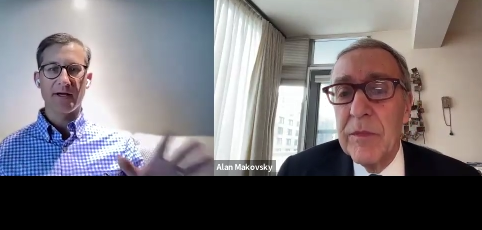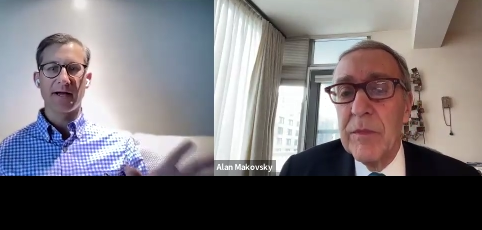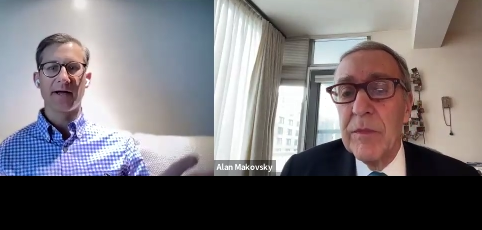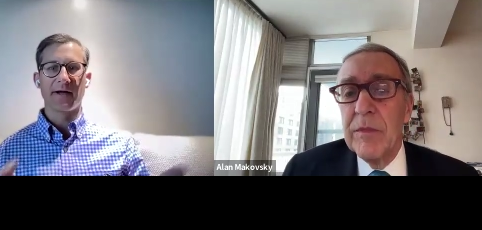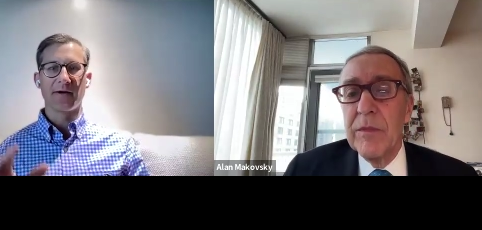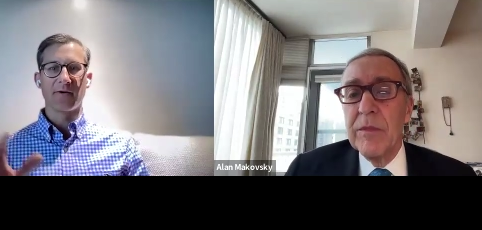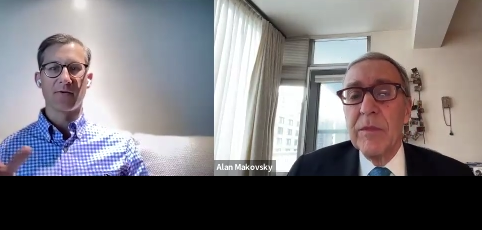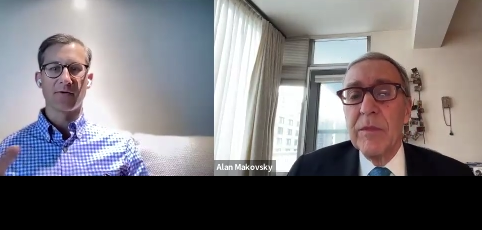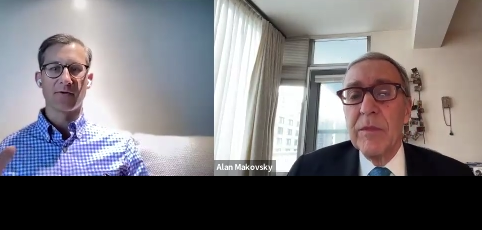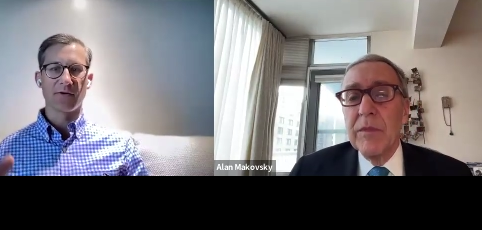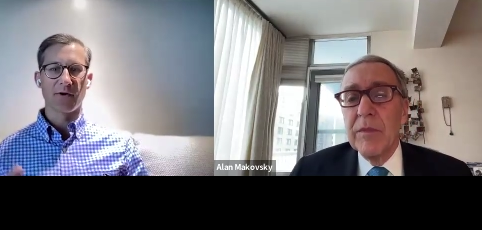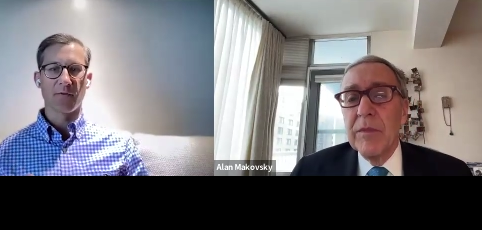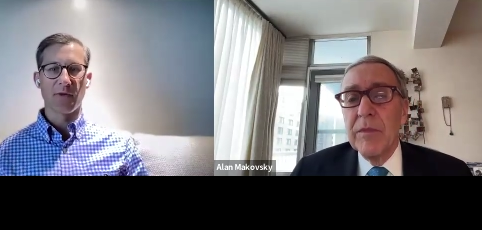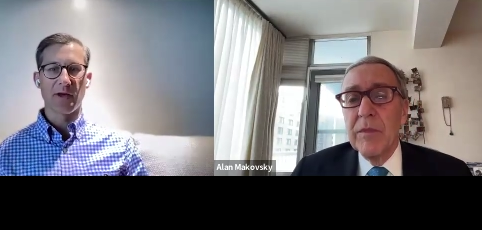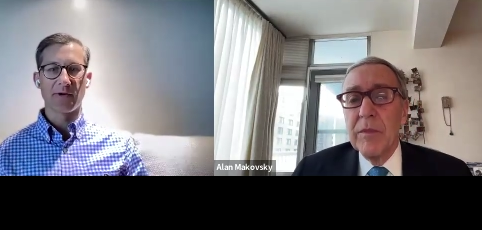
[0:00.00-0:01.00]
Speaker 1: uh,
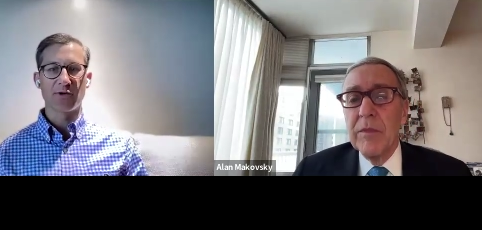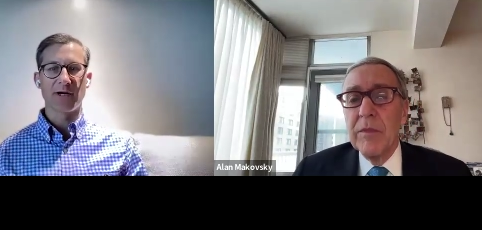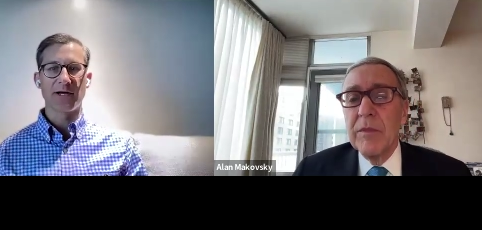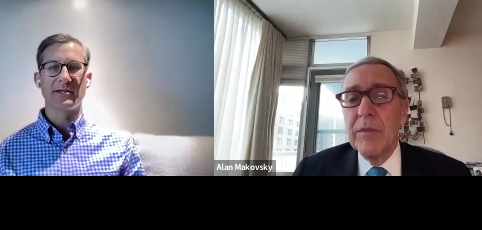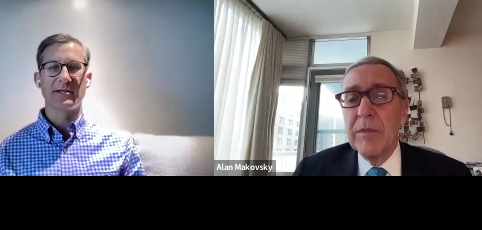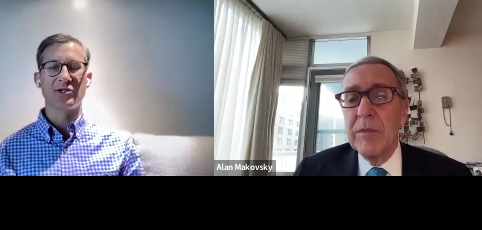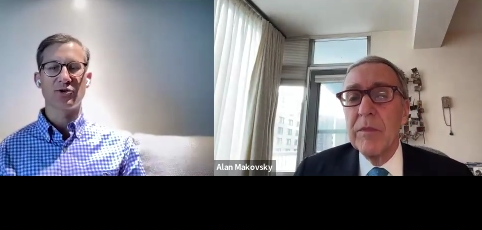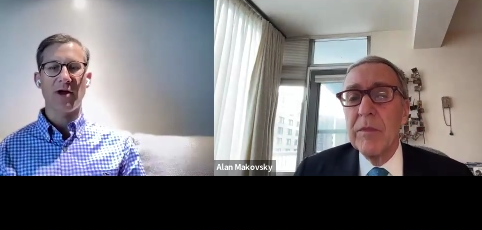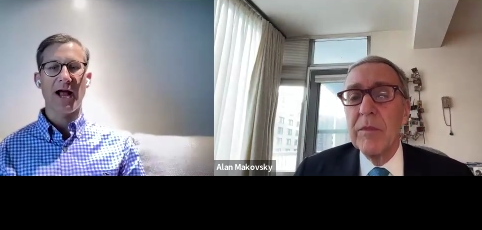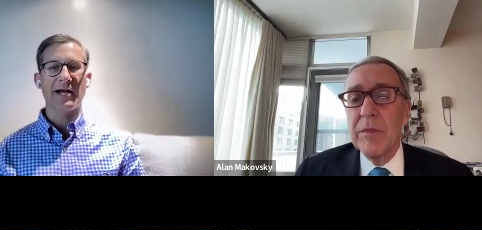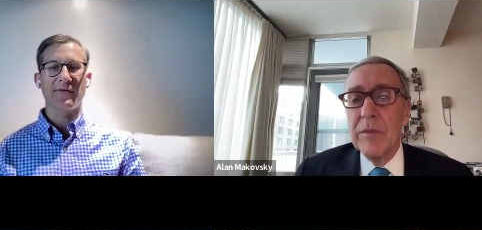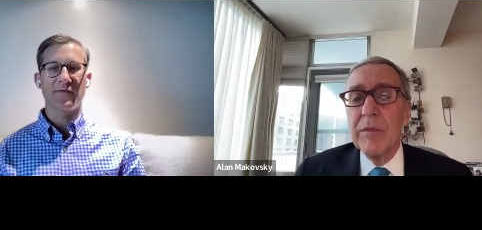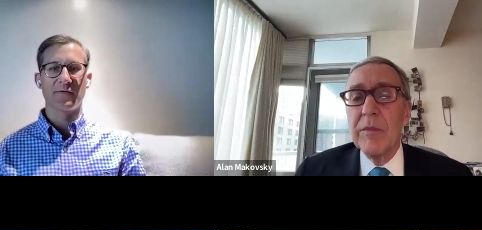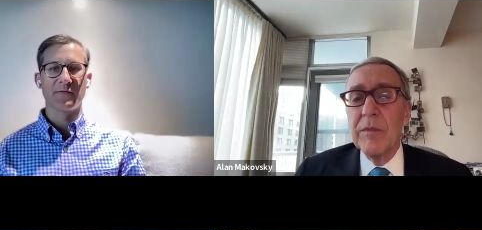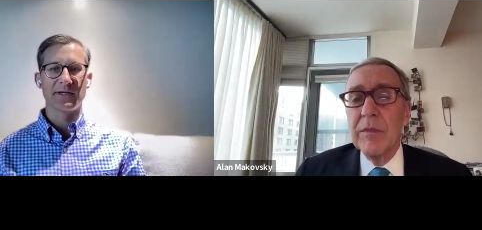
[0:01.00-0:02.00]
or you know, maybe try to
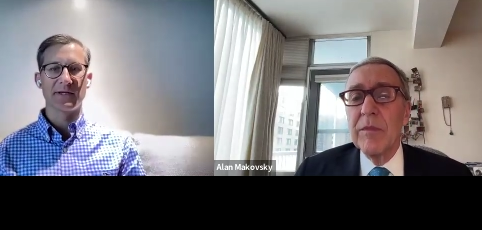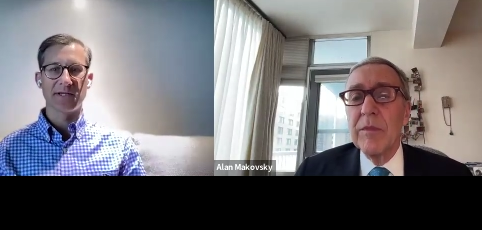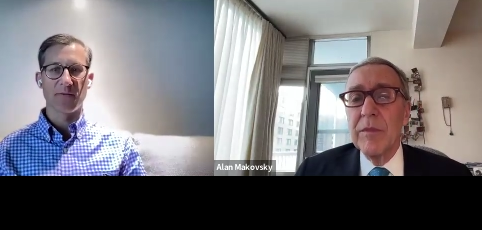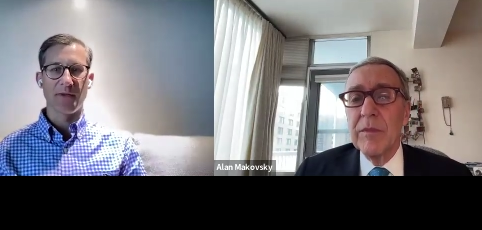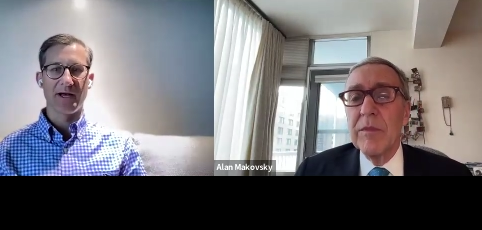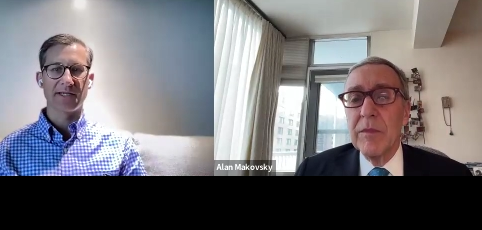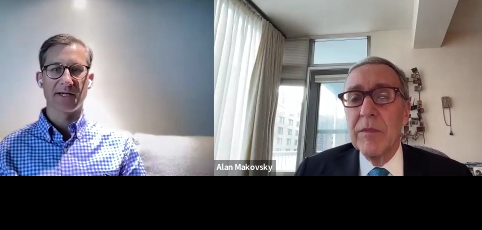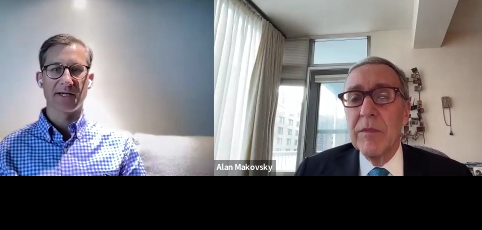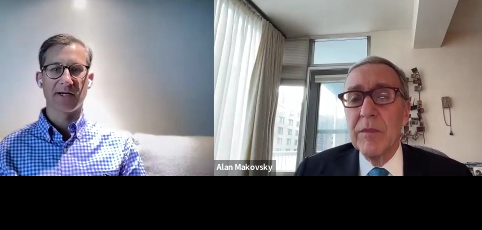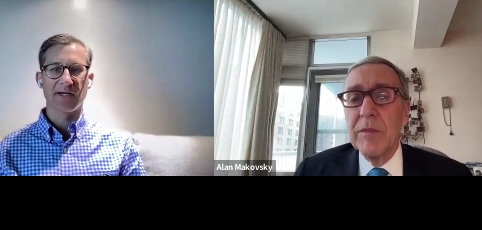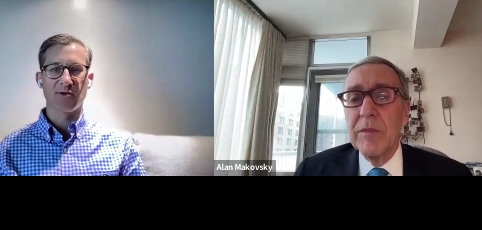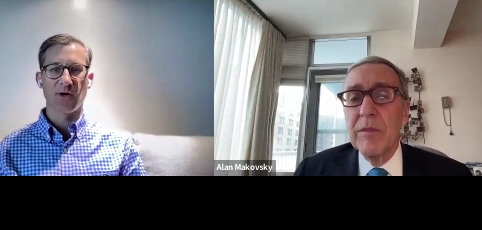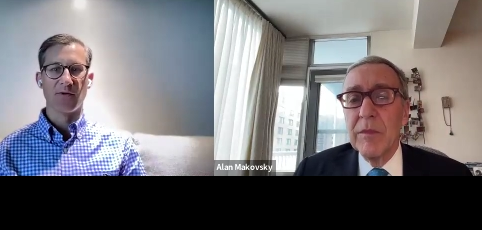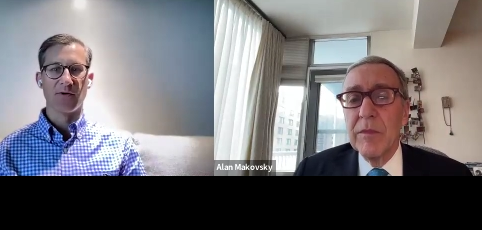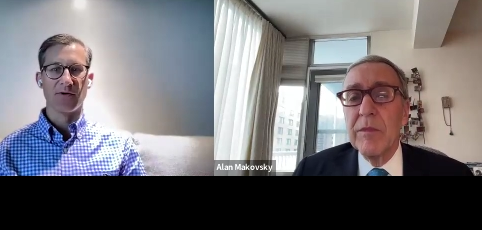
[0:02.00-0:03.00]
distract from his
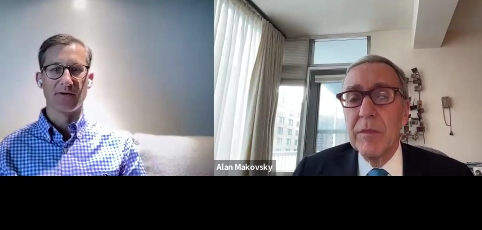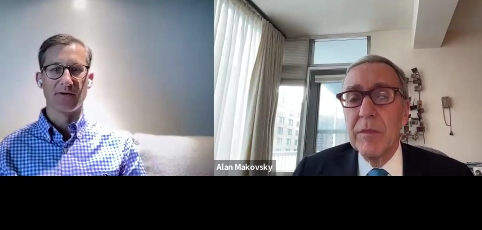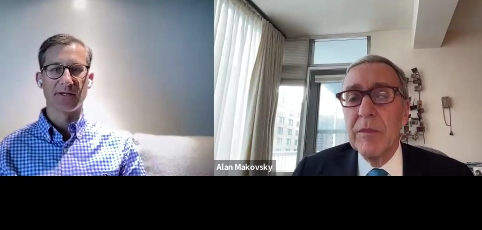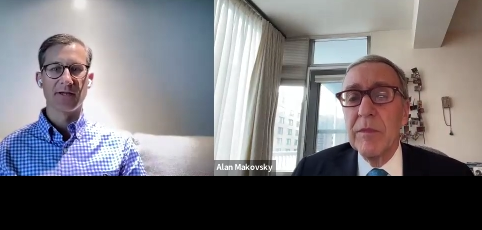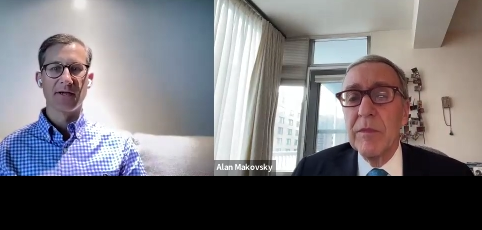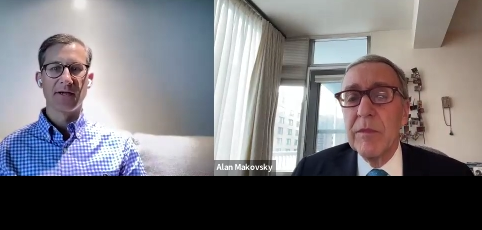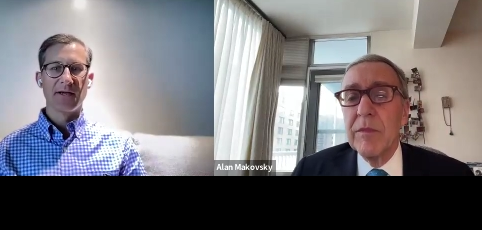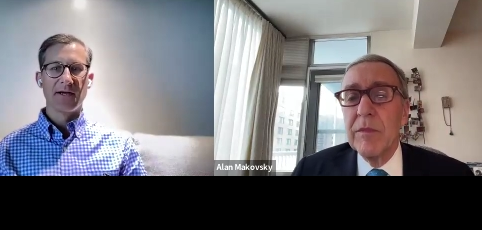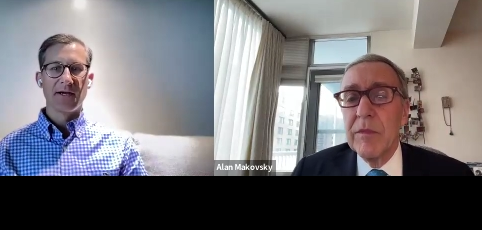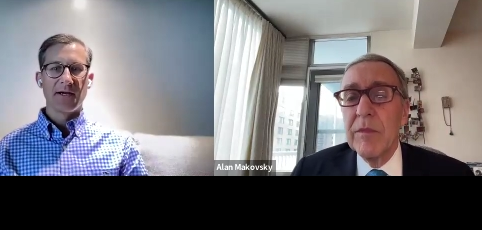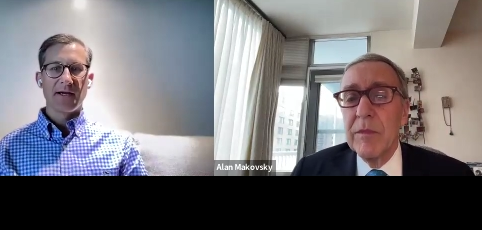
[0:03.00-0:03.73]
domestic troubles